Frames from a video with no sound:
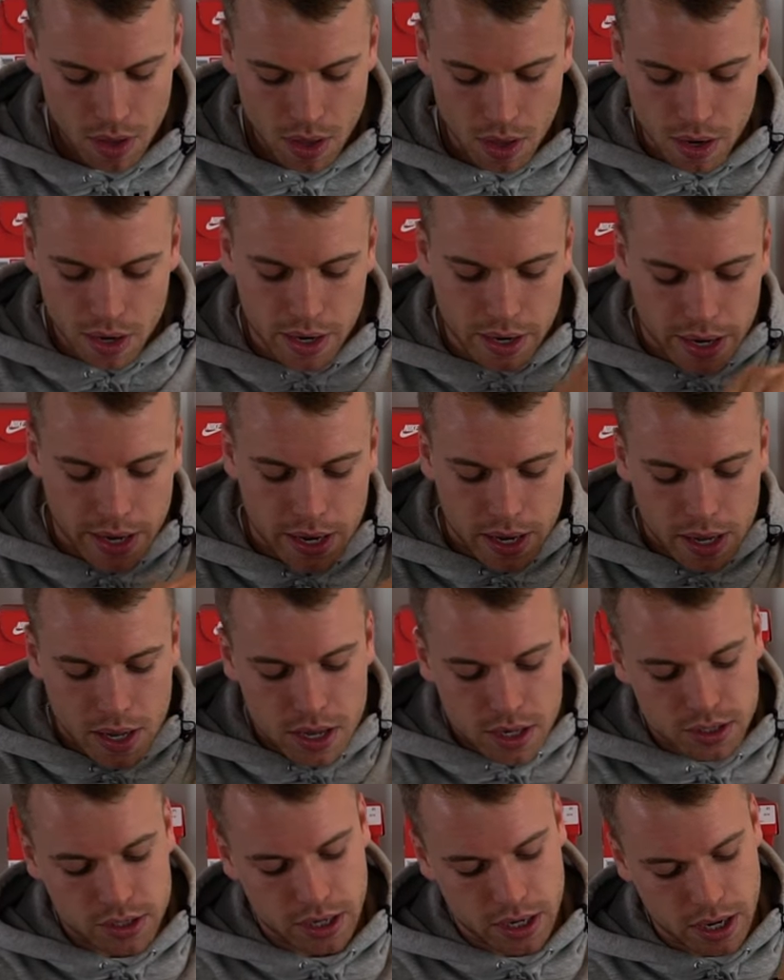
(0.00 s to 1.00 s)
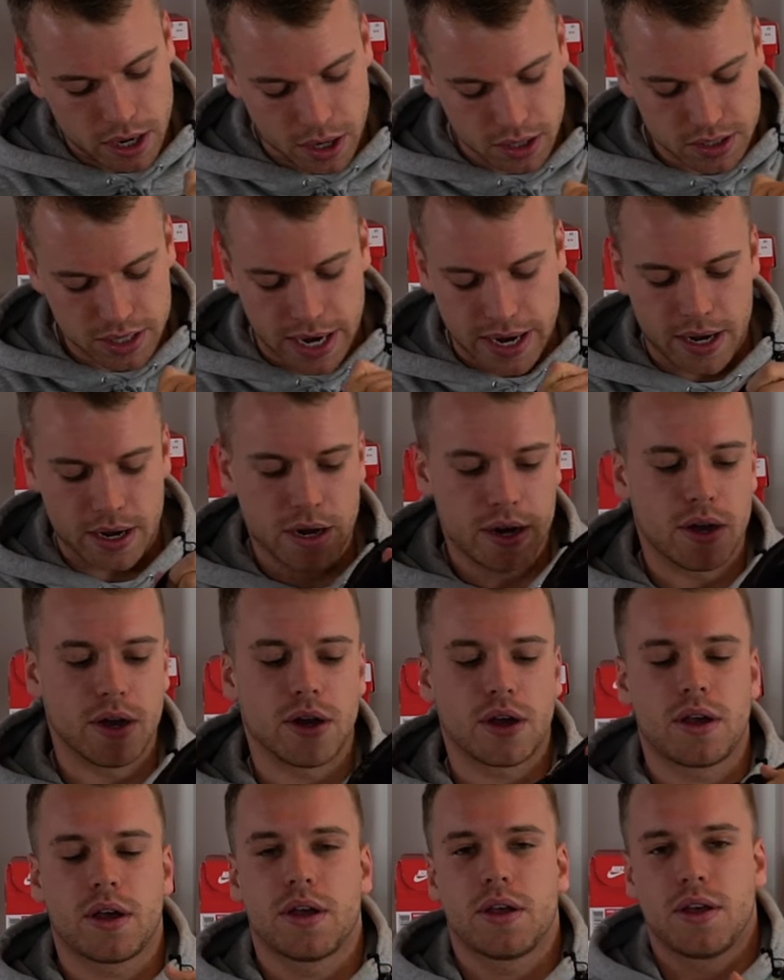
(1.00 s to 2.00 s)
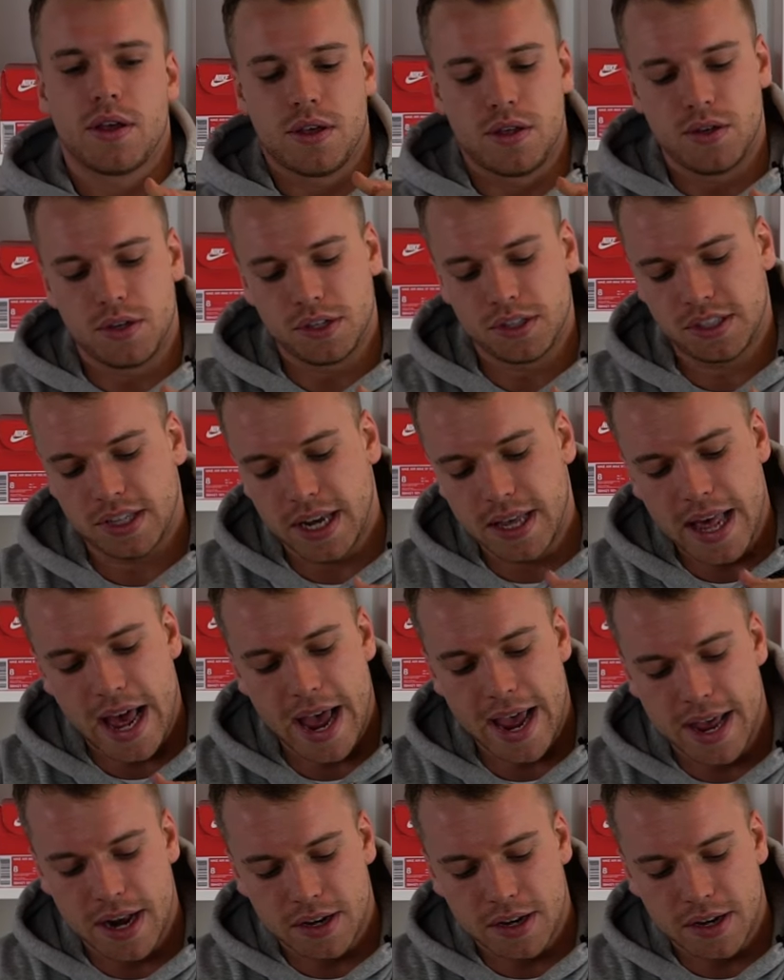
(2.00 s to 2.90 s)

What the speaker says: Okay, so look, take a look. You can see that